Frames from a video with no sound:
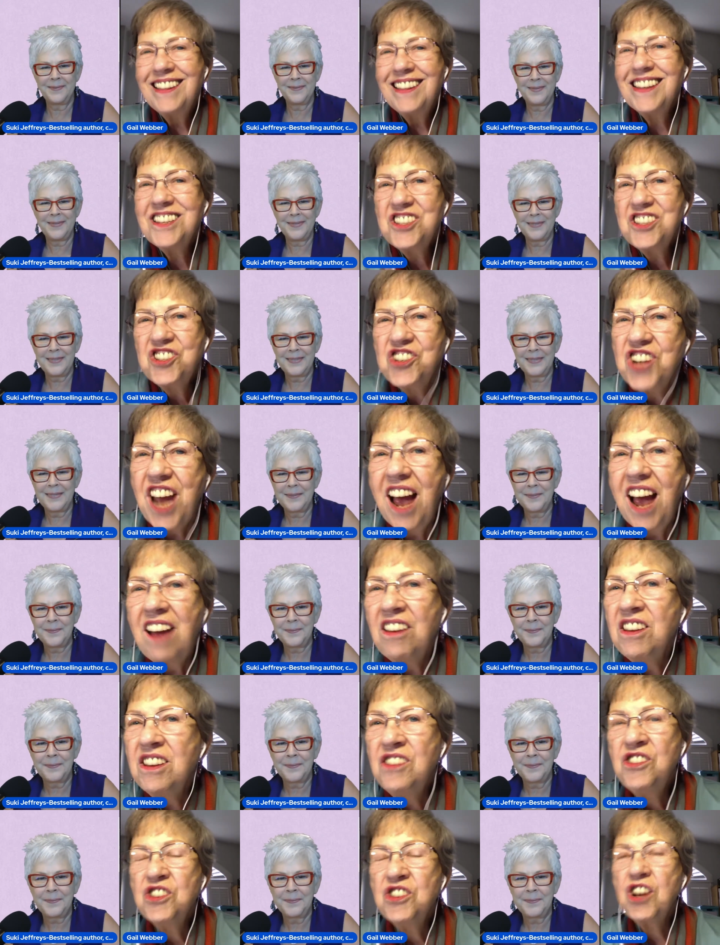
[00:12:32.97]
Speaker 1: this
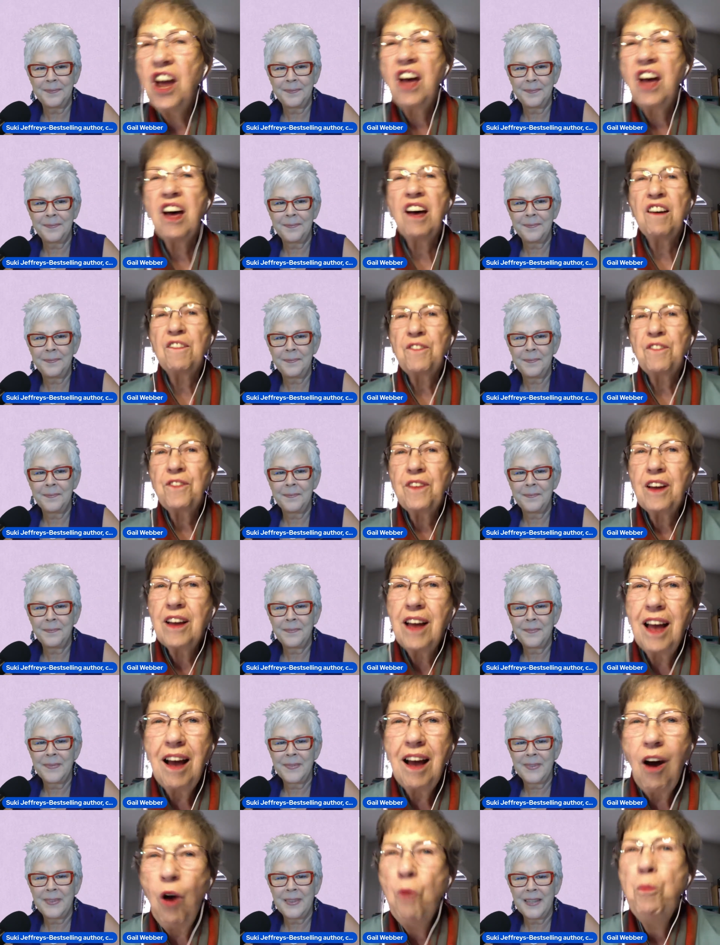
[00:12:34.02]
challenge of
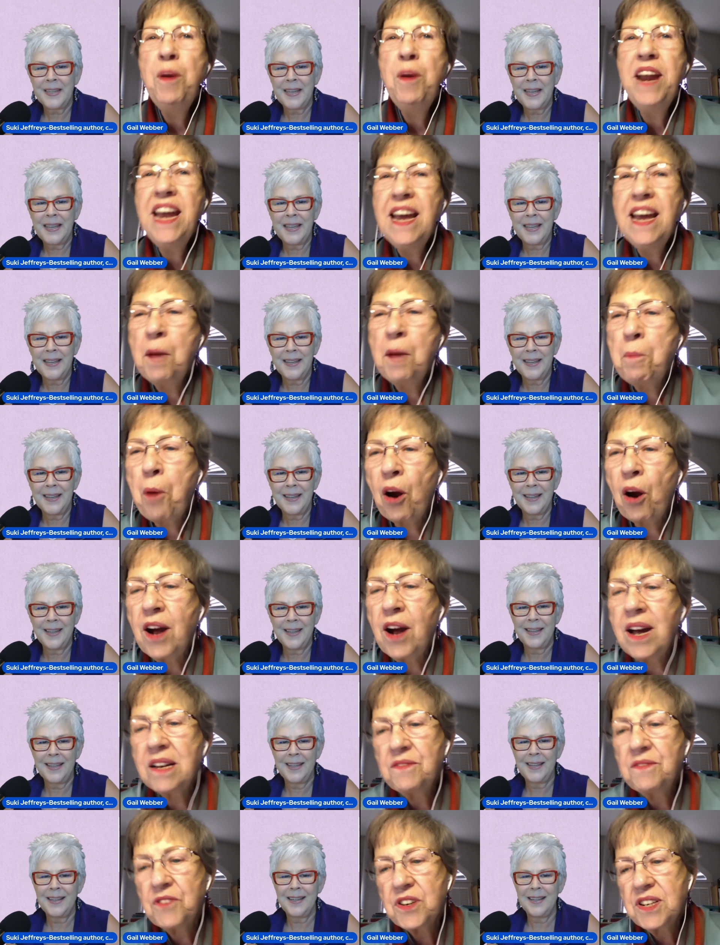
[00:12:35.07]
opening up our
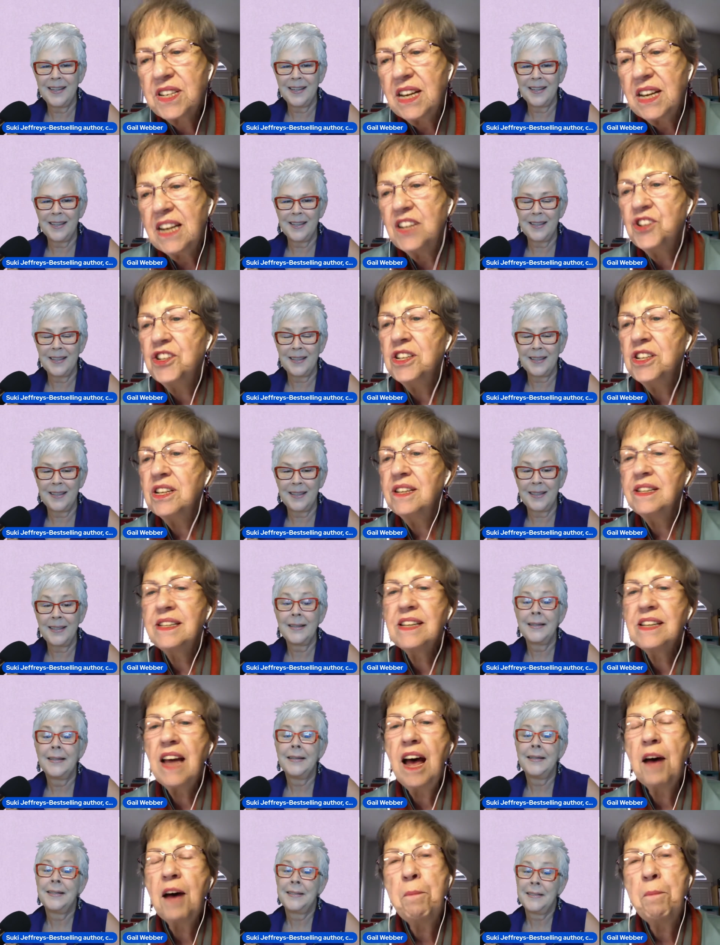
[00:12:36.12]
conversations
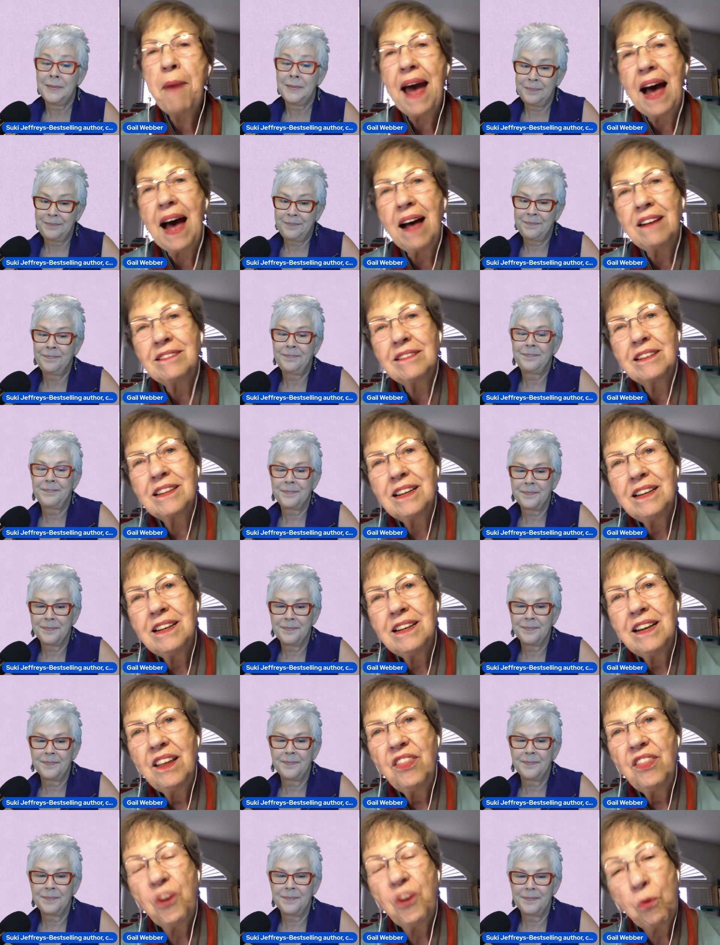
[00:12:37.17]
about
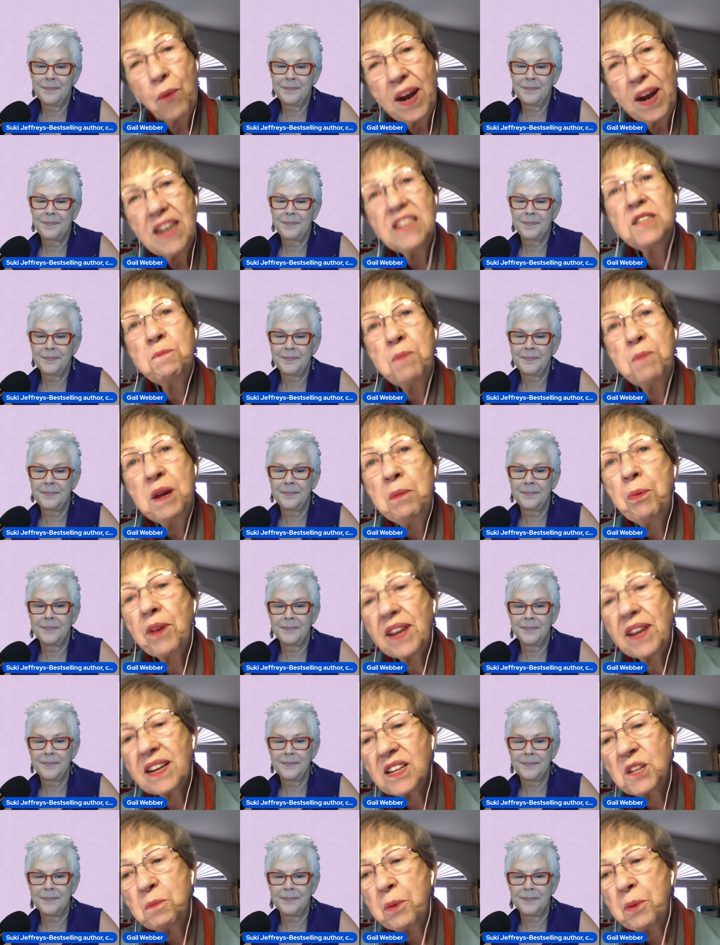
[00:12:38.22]
the ways people
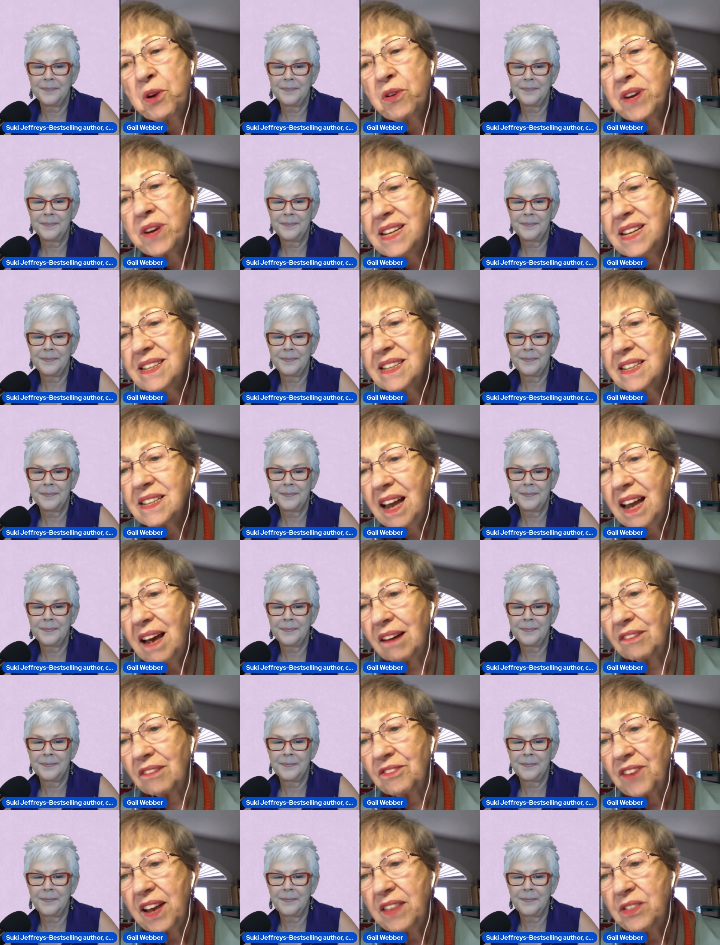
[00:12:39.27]
experience
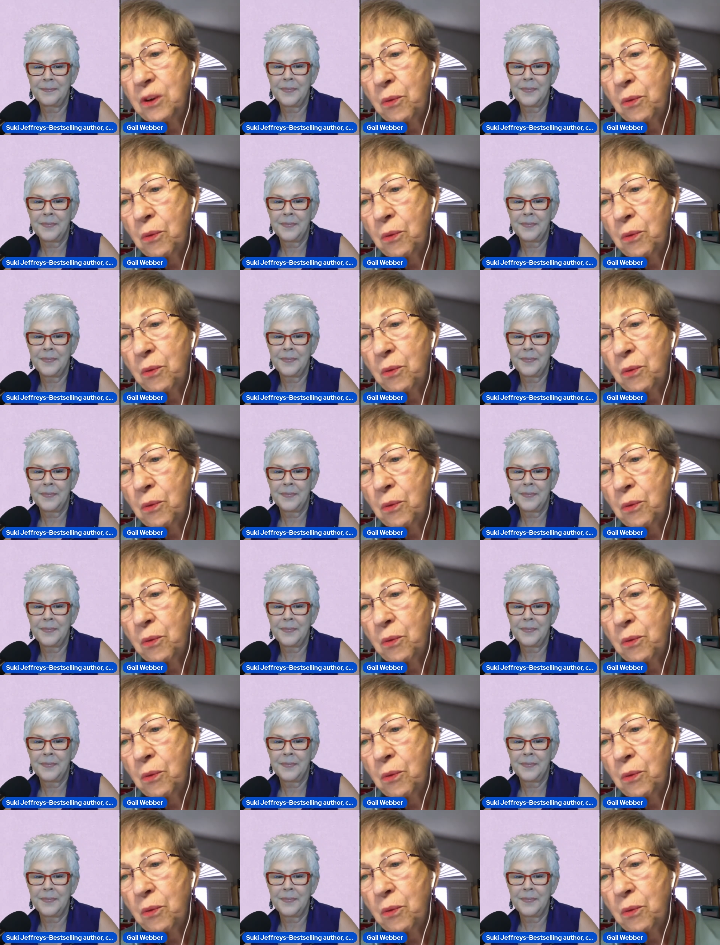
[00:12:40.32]
love and the